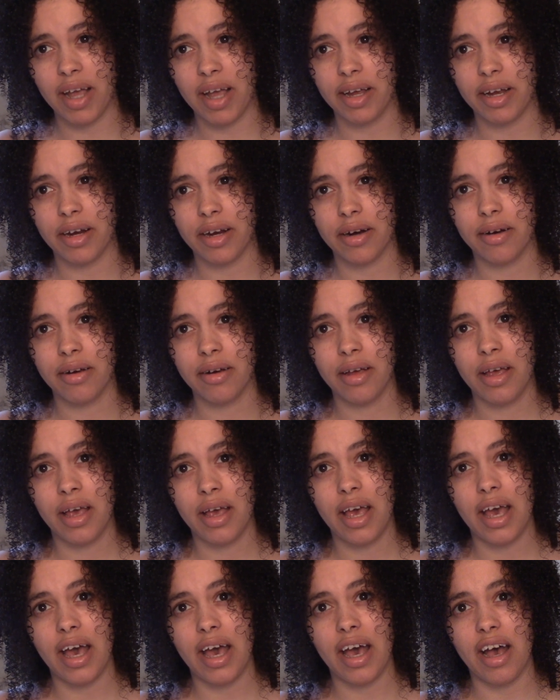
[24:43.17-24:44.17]
hair
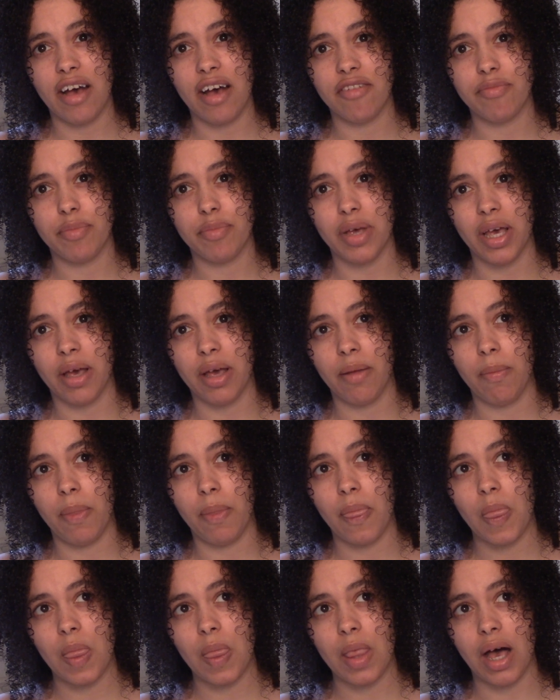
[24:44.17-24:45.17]
have
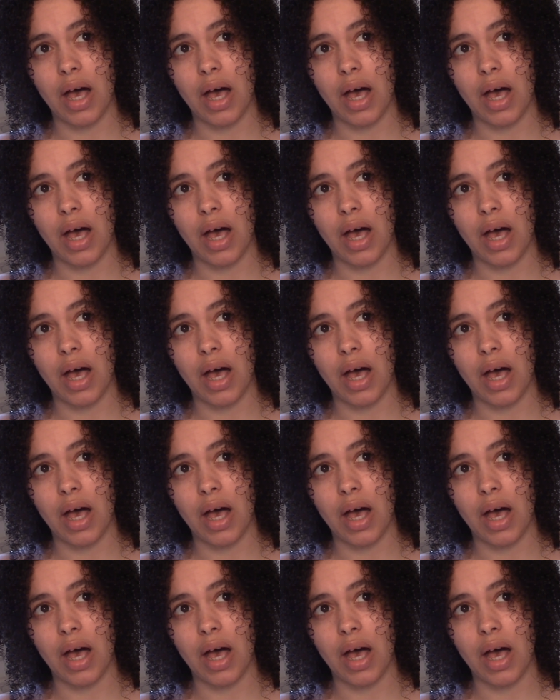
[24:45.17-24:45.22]
been